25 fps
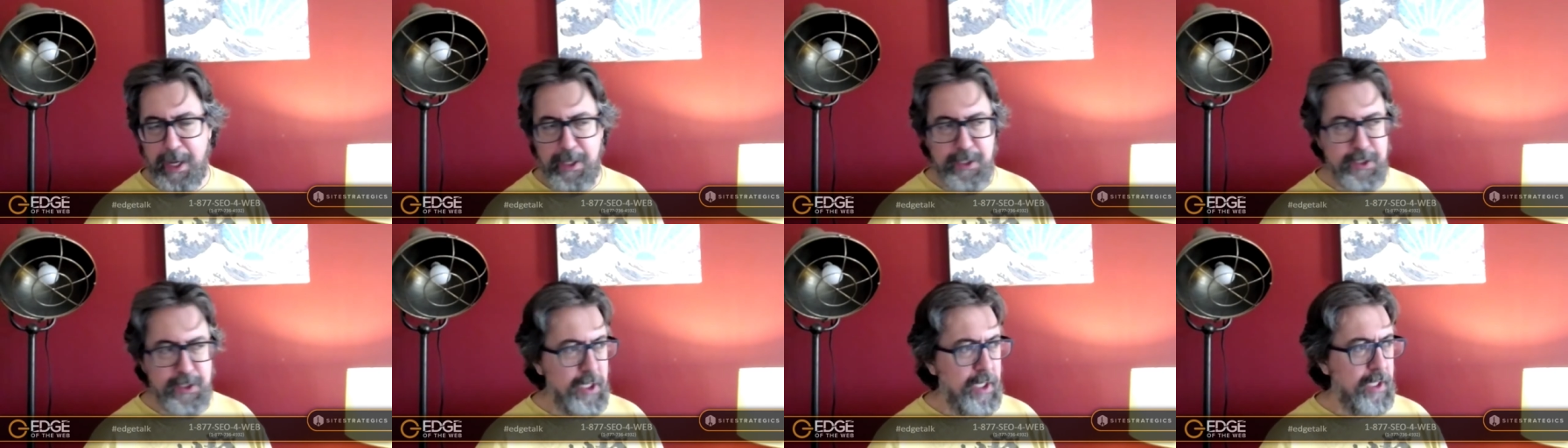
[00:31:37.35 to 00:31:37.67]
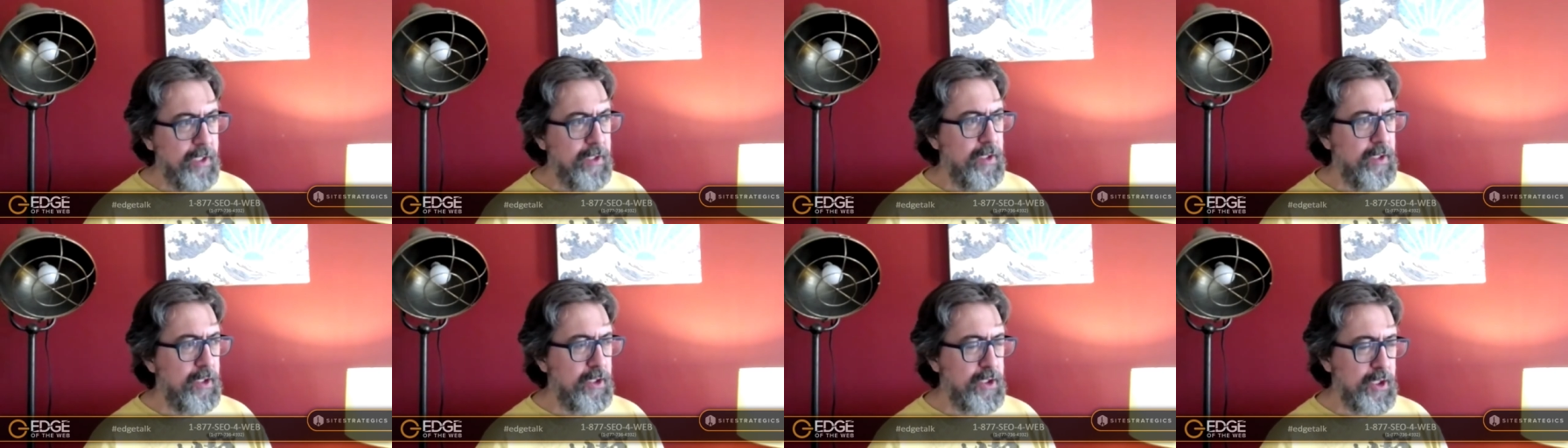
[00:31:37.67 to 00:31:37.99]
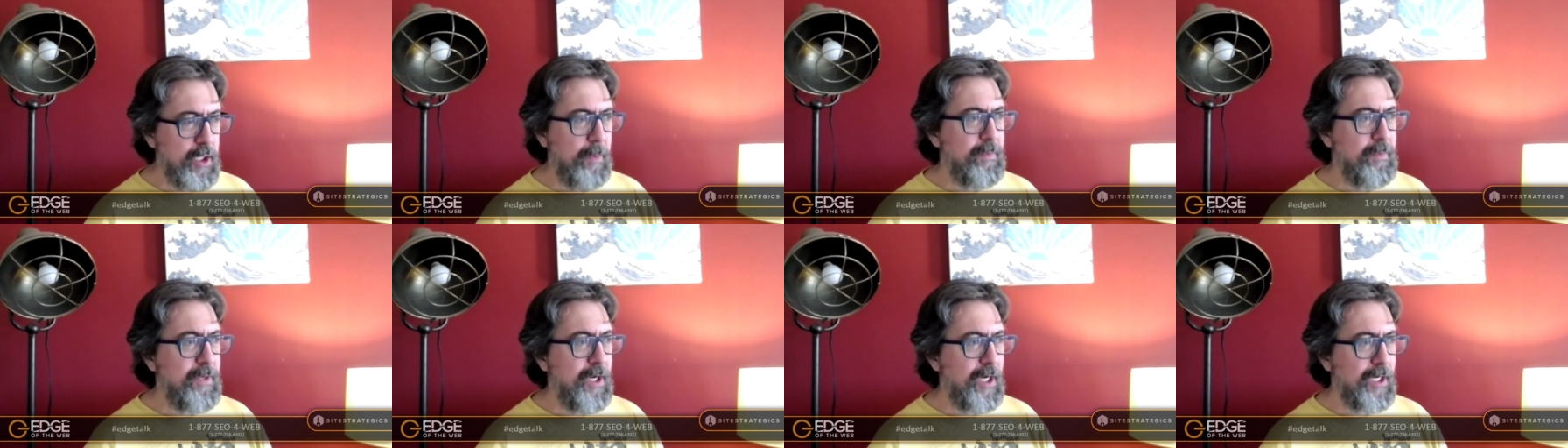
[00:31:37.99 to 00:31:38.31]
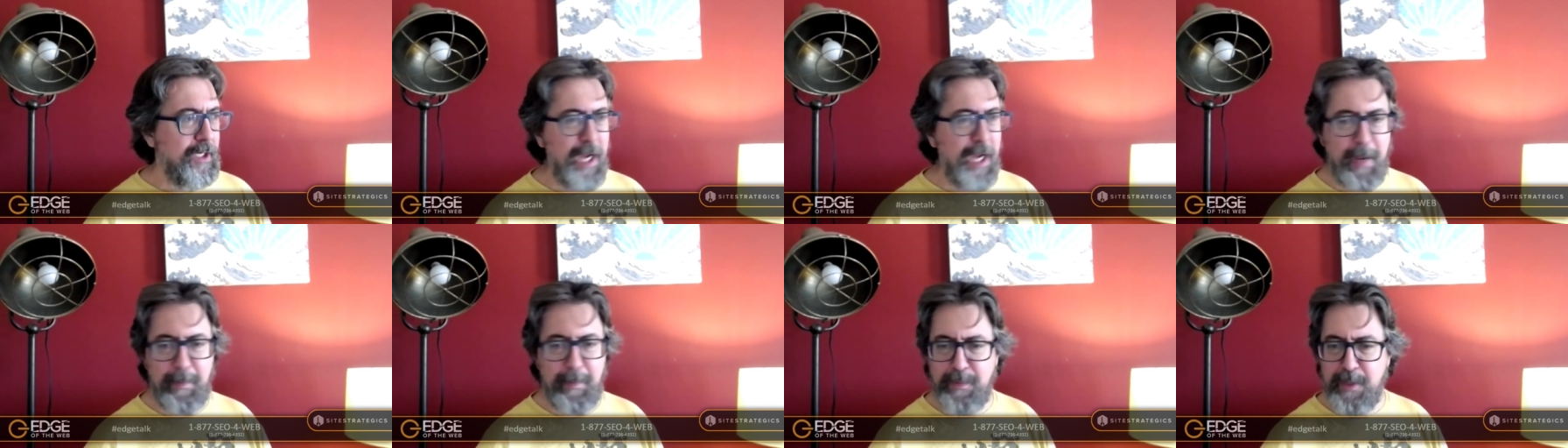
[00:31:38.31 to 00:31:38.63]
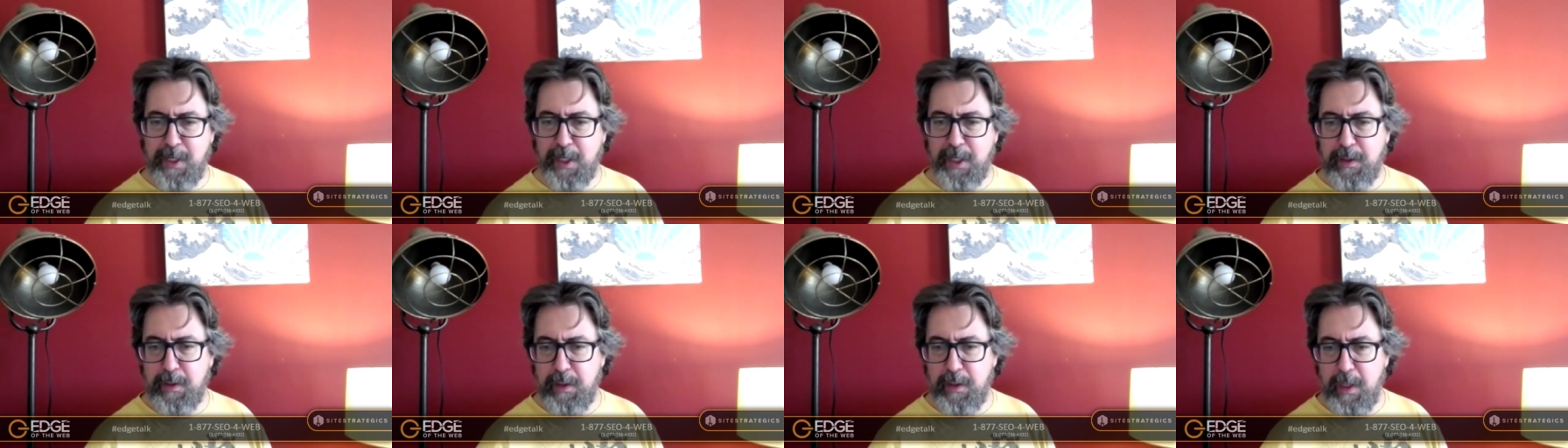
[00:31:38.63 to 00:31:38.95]
I said subject,
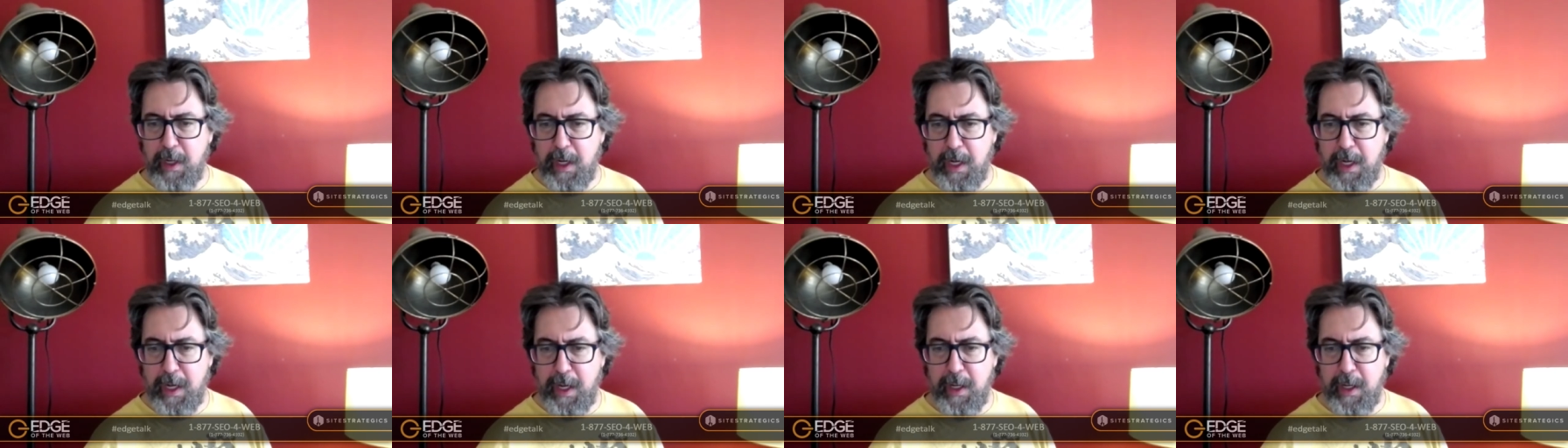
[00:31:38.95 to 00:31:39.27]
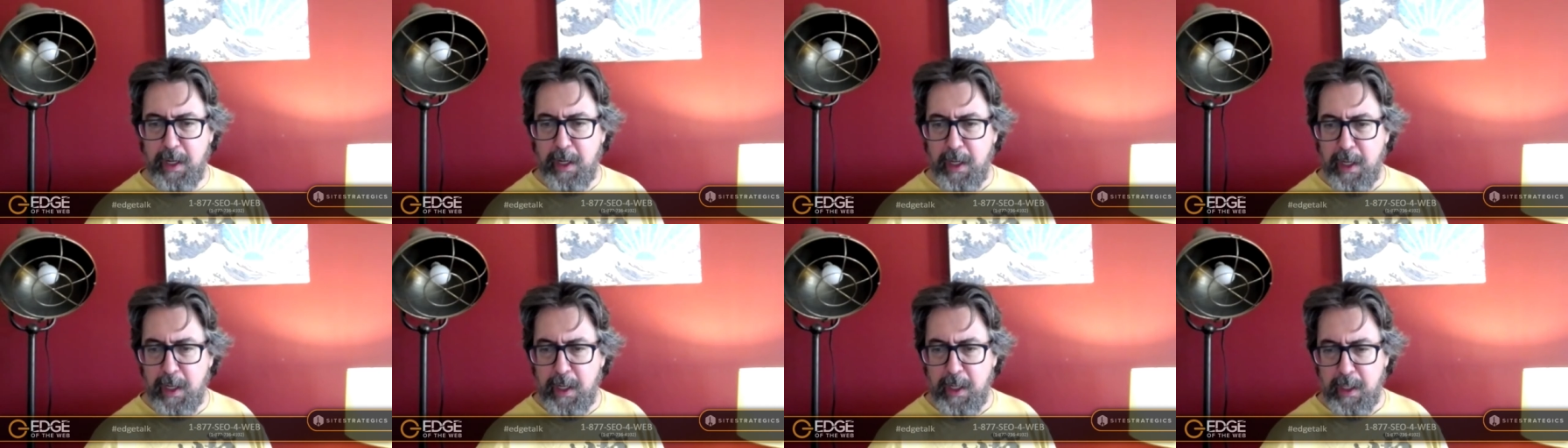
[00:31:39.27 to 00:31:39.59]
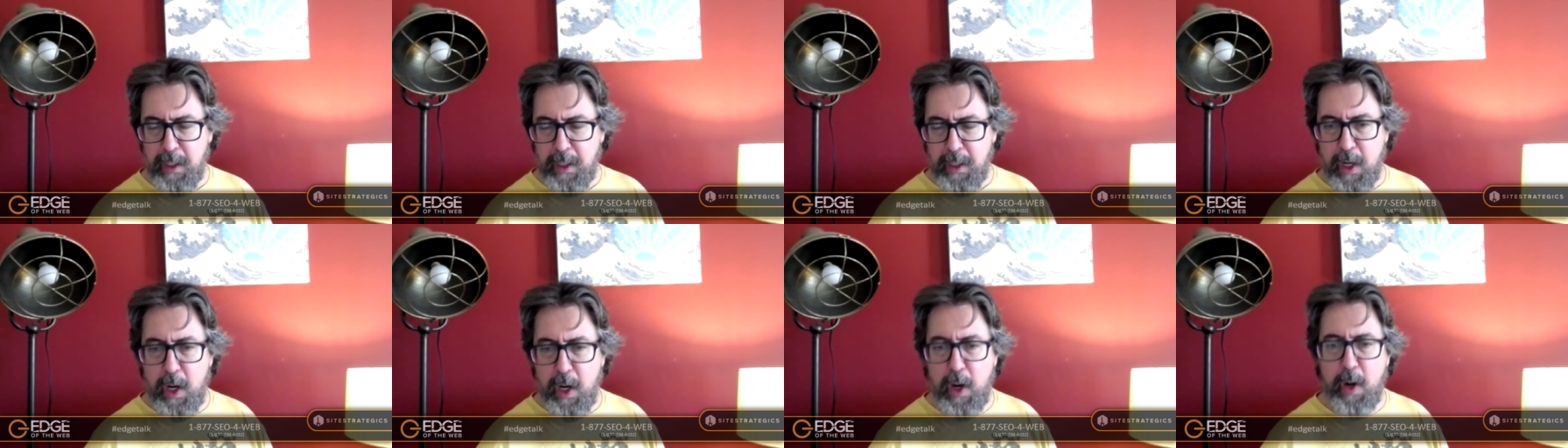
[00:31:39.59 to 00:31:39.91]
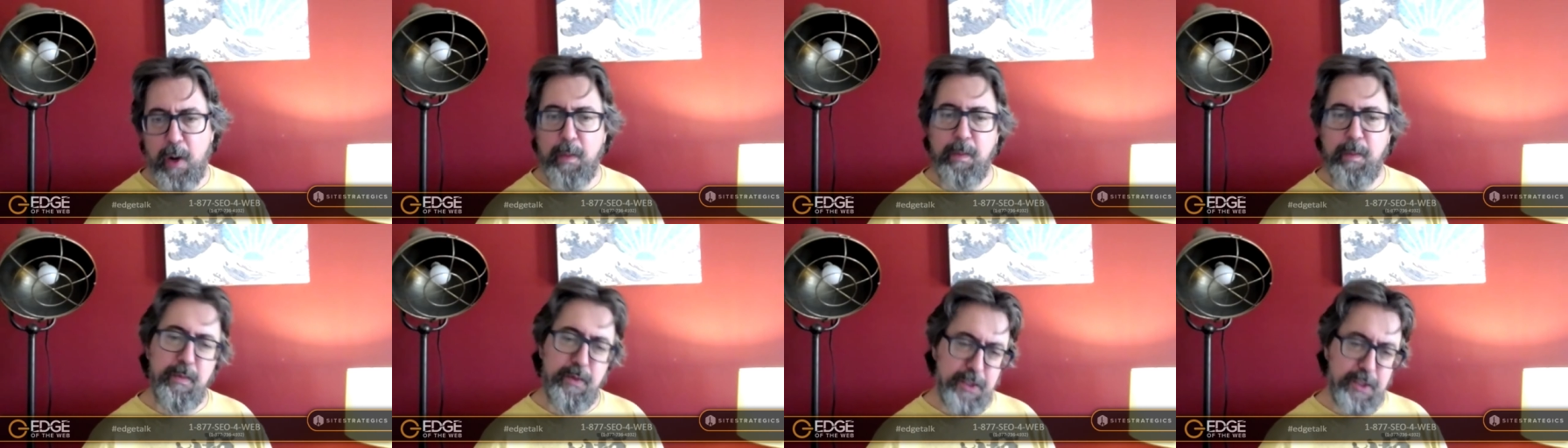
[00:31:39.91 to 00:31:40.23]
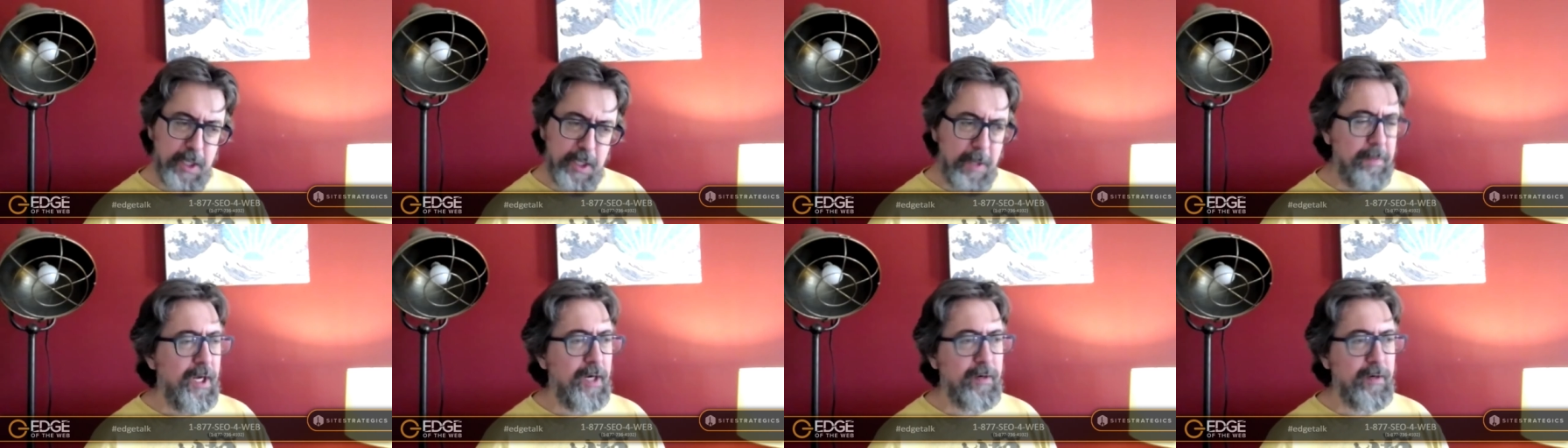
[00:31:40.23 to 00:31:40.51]
object, uh, verb.